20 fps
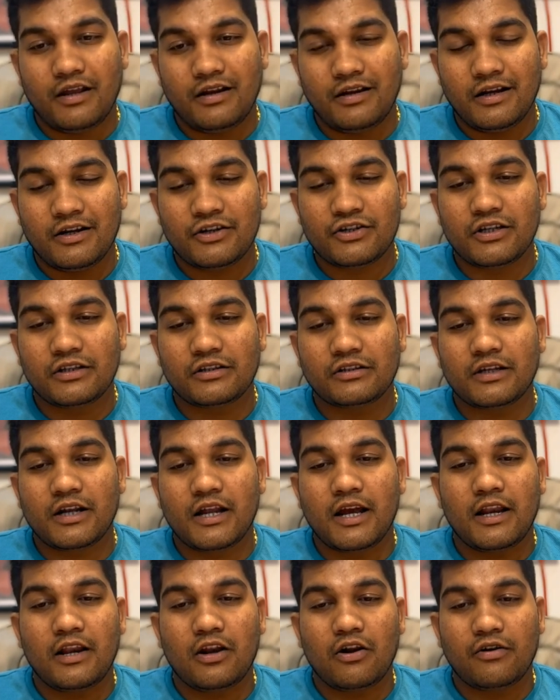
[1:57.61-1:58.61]

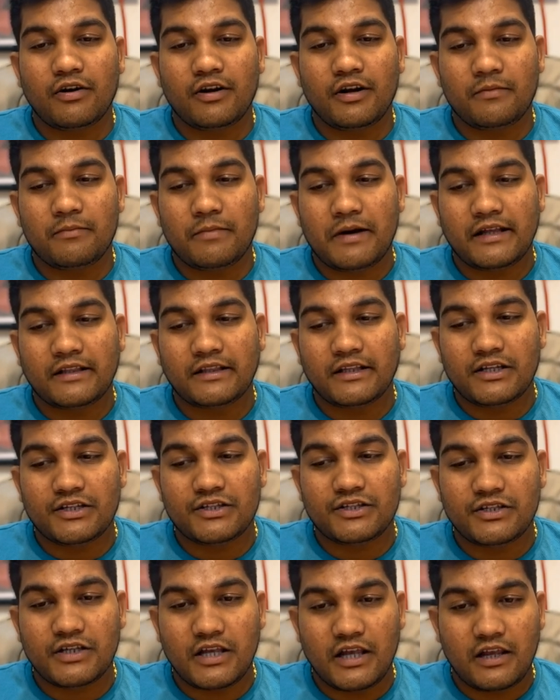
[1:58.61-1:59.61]
nakshatra lauded by the
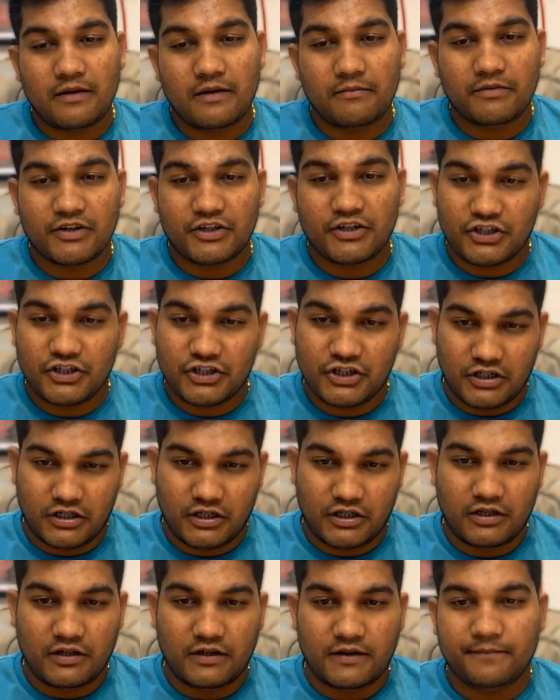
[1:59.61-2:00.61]
same
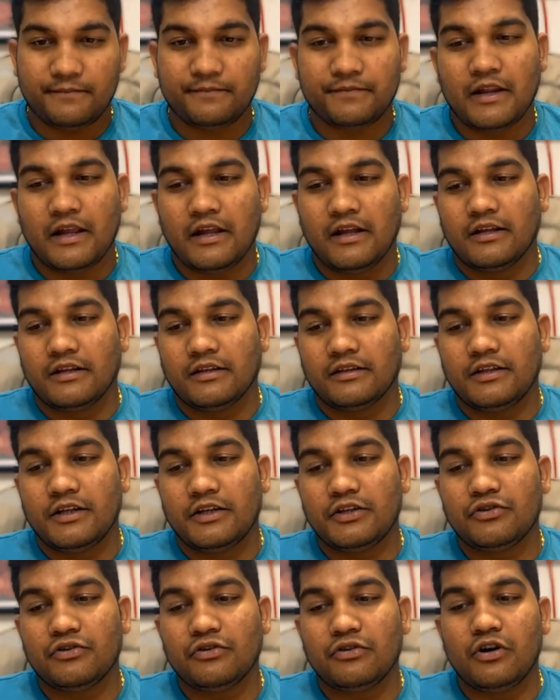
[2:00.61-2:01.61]
rishi,
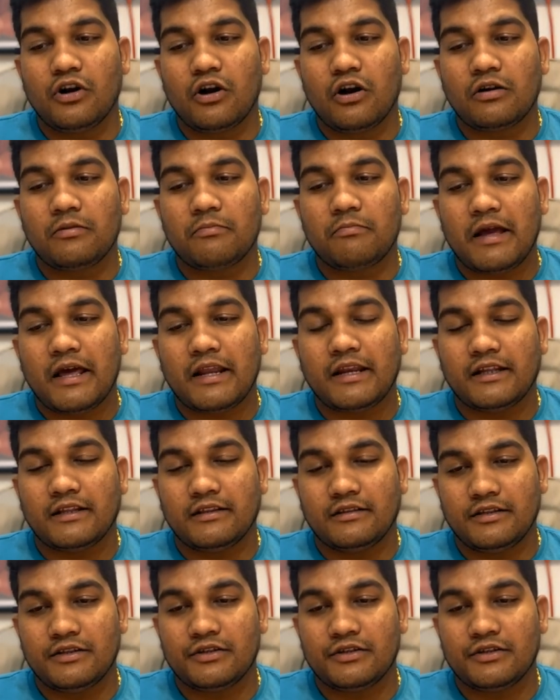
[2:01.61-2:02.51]
they should not marry.